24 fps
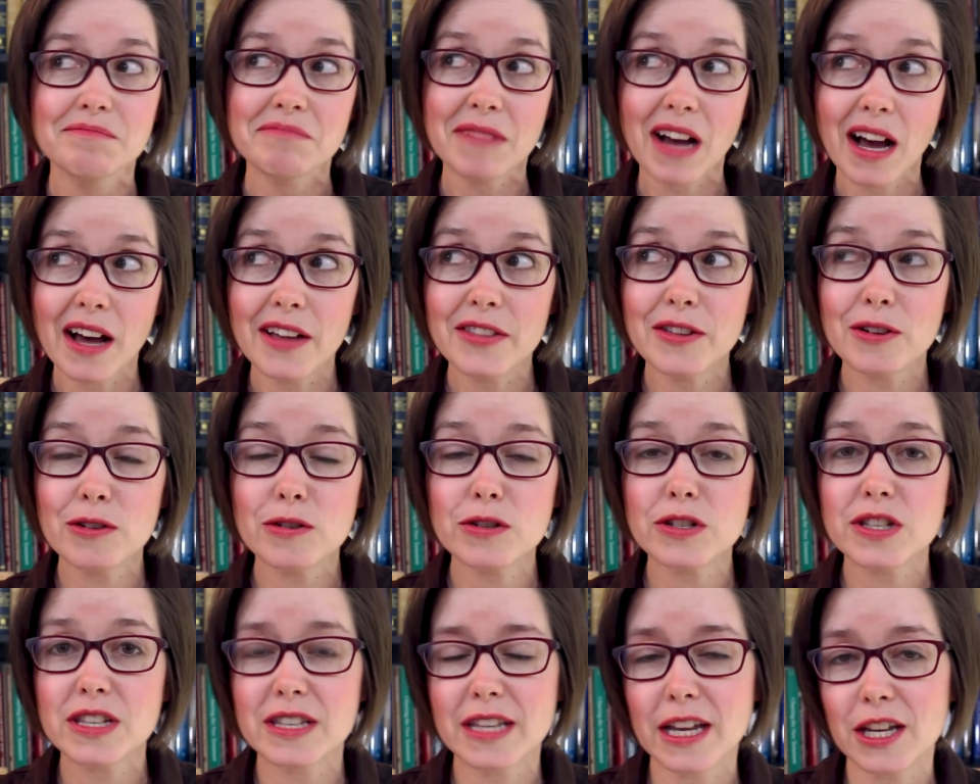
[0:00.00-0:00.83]

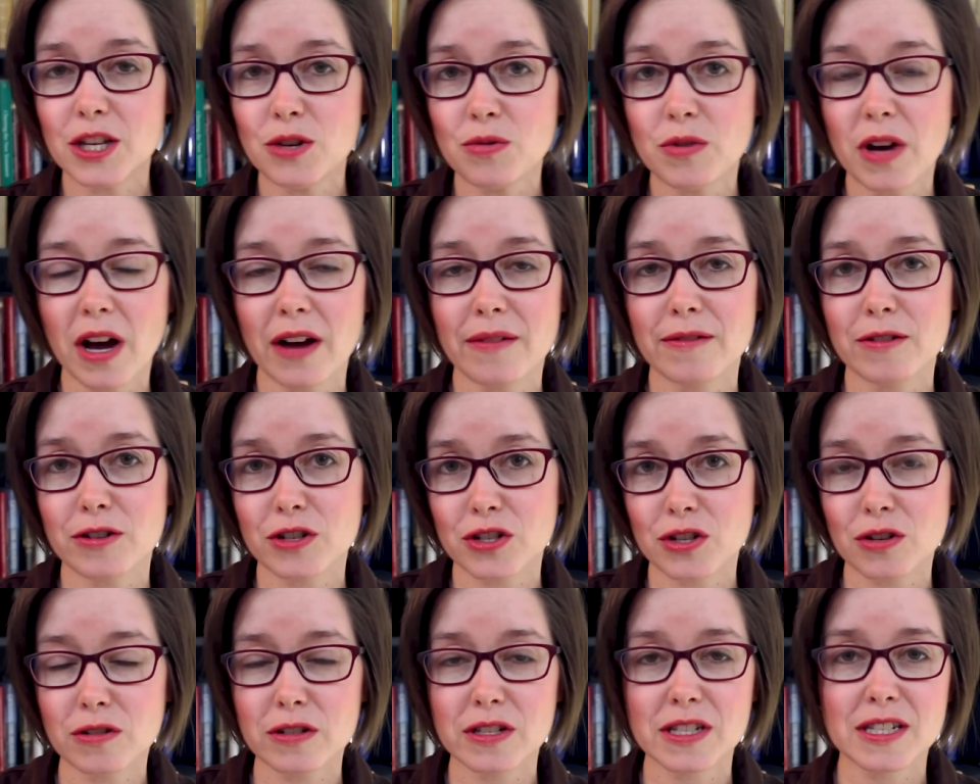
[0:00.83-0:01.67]
others that you cover
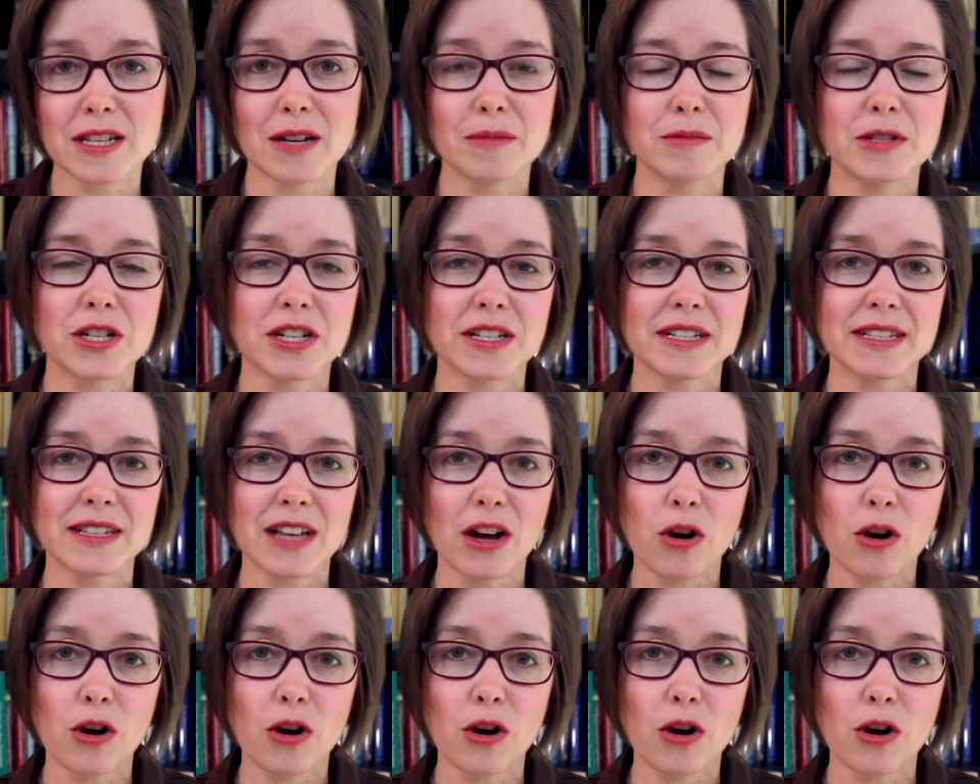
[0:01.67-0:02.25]
certain subjects